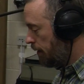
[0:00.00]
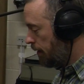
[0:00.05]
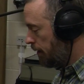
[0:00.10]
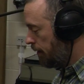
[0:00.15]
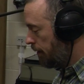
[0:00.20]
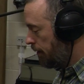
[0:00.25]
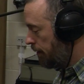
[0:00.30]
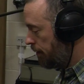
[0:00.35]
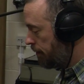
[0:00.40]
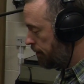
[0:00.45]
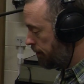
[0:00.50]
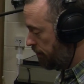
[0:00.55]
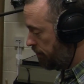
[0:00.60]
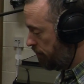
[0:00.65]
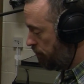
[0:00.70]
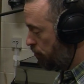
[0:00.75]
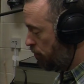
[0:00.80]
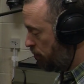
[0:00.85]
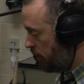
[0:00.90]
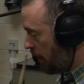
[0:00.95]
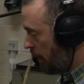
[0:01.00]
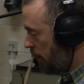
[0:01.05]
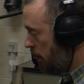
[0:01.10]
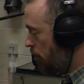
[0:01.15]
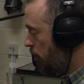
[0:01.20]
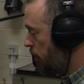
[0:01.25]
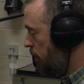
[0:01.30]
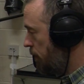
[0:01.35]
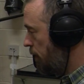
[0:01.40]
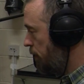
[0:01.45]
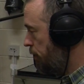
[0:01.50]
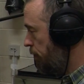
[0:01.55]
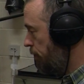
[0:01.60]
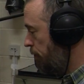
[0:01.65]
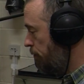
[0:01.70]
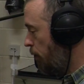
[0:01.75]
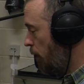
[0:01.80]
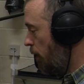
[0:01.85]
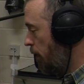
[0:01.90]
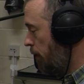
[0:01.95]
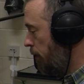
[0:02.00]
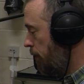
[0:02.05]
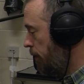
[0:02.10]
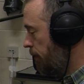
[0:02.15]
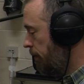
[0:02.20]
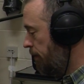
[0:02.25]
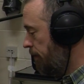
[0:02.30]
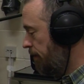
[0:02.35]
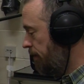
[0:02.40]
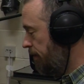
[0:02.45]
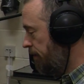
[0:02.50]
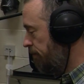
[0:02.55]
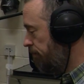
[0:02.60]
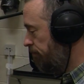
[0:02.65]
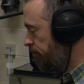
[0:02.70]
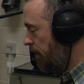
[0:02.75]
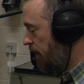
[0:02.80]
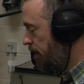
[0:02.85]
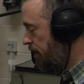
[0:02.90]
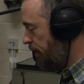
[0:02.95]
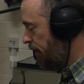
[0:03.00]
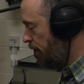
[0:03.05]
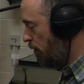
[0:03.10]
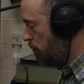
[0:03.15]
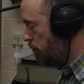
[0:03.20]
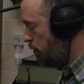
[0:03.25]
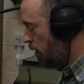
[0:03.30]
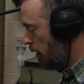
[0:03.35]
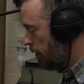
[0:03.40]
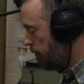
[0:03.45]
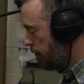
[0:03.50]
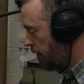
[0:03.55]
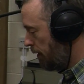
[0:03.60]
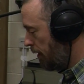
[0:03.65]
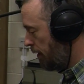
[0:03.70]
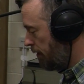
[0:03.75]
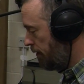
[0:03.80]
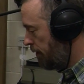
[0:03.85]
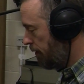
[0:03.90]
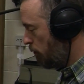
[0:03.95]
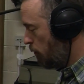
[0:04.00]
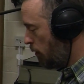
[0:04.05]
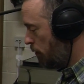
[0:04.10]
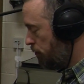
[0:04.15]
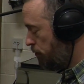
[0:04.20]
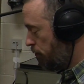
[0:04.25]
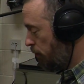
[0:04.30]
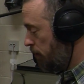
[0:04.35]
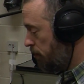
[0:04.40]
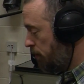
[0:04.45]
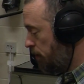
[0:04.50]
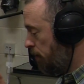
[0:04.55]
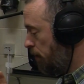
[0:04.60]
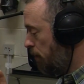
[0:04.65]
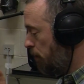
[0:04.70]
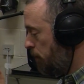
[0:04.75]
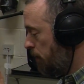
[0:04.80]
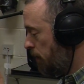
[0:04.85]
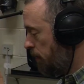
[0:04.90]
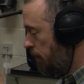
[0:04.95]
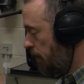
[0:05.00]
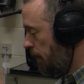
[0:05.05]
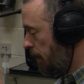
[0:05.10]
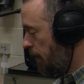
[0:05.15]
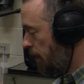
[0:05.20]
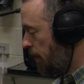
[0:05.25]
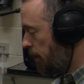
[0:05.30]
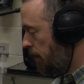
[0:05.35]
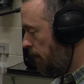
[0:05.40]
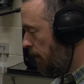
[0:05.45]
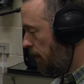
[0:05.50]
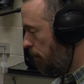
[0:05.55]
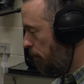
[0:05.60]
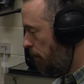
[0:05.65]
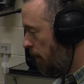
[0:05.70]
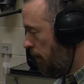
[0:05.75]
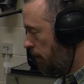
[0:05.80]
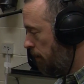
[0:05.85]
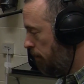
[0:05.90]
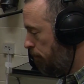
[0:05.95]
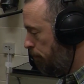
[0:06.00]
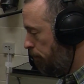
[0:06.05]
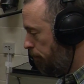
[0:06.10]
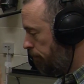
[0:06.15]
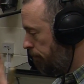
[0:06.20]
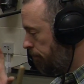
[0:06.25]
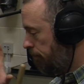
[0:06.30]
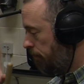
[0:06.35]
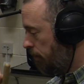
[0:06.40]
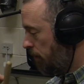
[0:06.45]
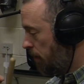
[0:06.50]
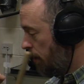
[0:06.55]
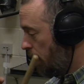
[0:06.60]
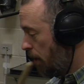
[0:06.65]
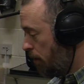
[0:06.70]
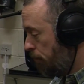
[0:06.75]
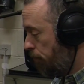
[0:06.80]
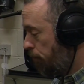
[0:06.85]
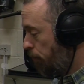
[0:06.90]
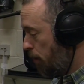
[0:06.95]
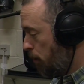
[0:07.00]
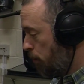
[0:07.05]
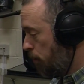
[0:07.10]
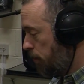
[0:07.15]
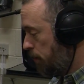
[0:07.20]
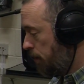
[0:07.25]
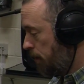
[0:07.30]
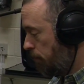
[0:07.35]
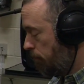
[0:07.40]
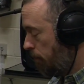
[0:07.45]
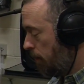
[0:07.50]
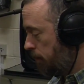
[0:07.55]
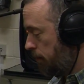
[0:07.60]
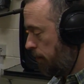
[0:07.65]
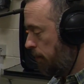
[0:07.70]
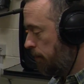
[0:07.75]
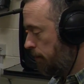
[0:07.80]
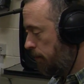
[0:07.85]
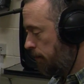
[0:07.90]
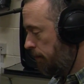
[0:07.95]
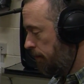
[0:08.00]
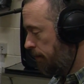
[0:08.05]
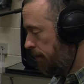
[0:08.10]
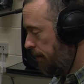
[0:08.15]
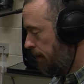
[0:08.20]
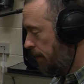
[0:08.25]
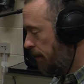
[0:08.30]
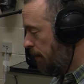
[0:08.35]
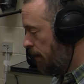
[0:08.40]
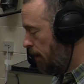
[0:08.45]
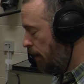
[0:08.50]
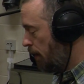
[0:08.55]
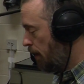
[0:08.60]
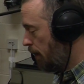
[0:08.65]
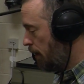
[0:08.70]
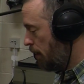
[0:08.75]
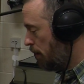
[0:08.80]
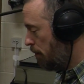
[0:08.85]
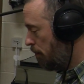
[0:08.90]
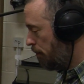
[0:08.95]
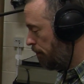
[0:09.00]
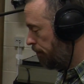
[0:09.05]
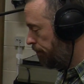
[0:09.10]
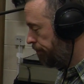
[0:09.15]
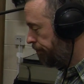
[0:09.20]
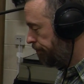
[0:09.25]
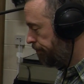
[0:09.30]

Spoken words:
and just getting them positioned by hitting the object. And what I was trying to do was actually get the main low frequency resonance kind